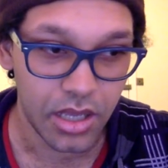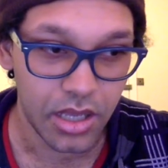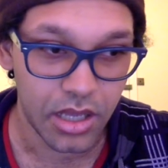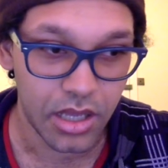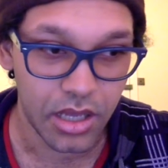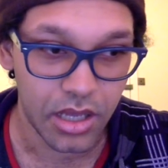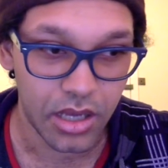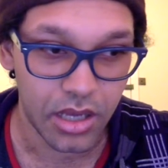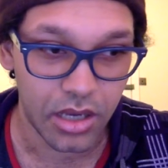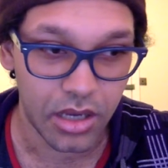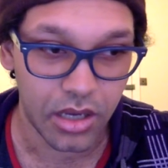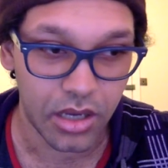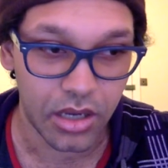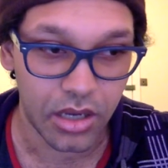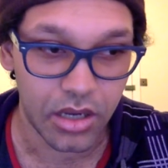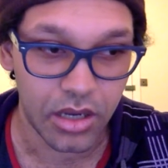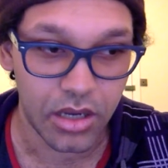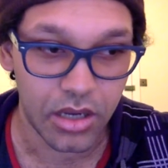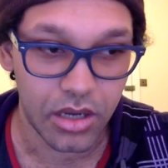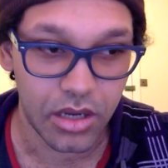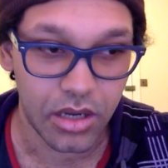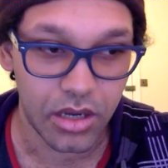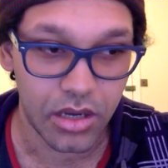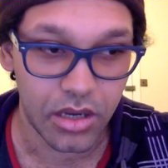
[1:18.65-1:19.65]
uh,
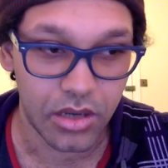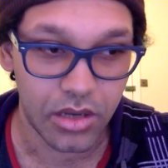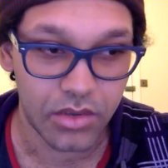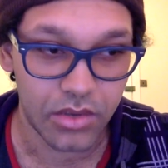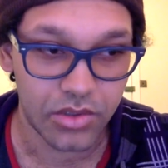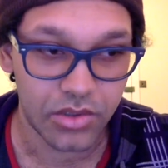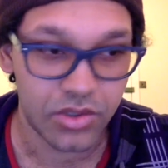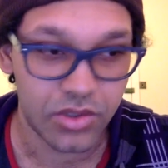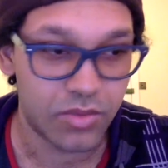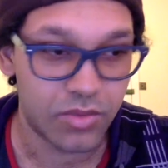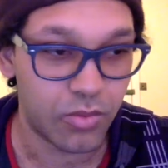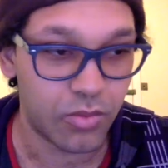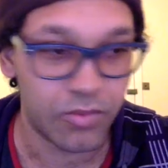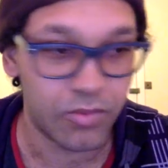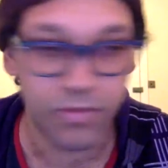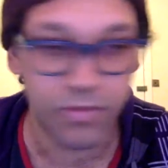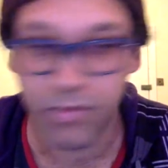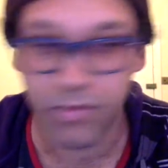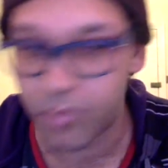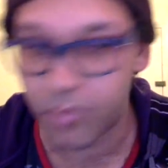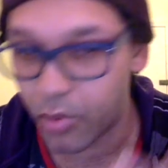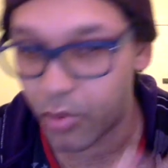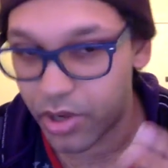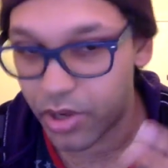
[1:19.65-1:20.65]
are
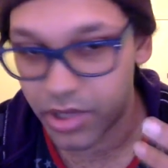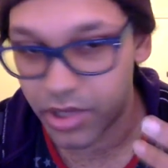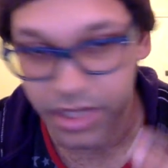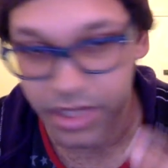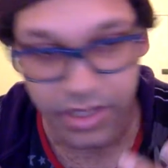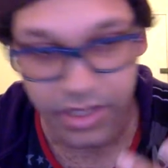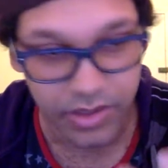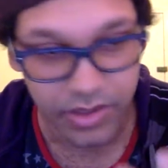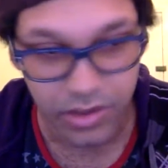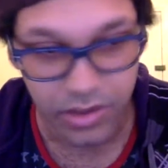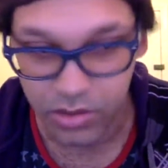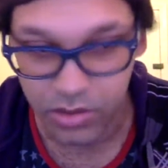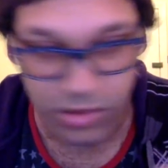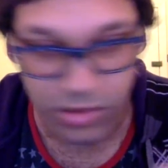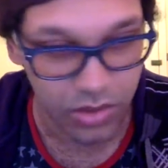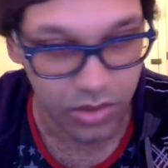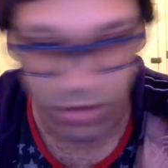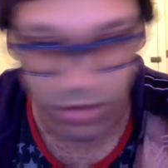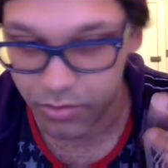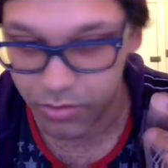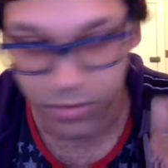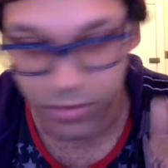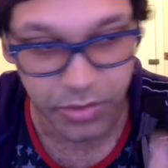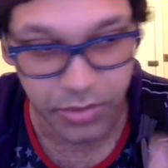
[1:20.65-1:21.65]
spoiling or are
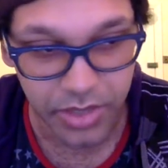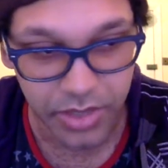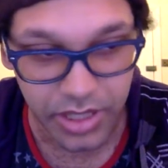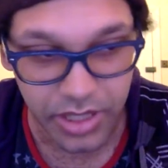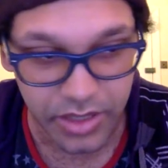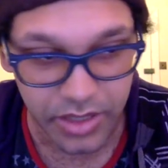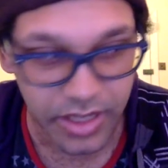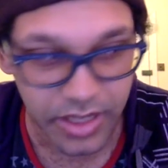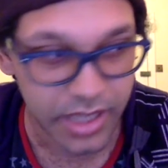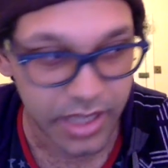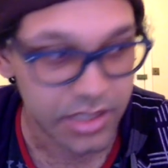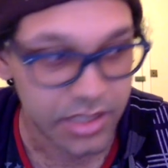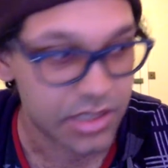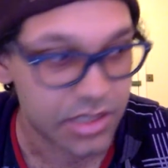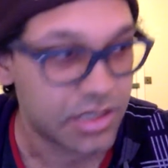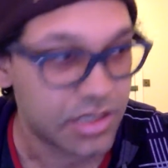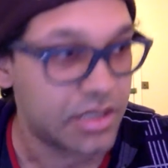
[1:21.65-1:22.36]
ruining that,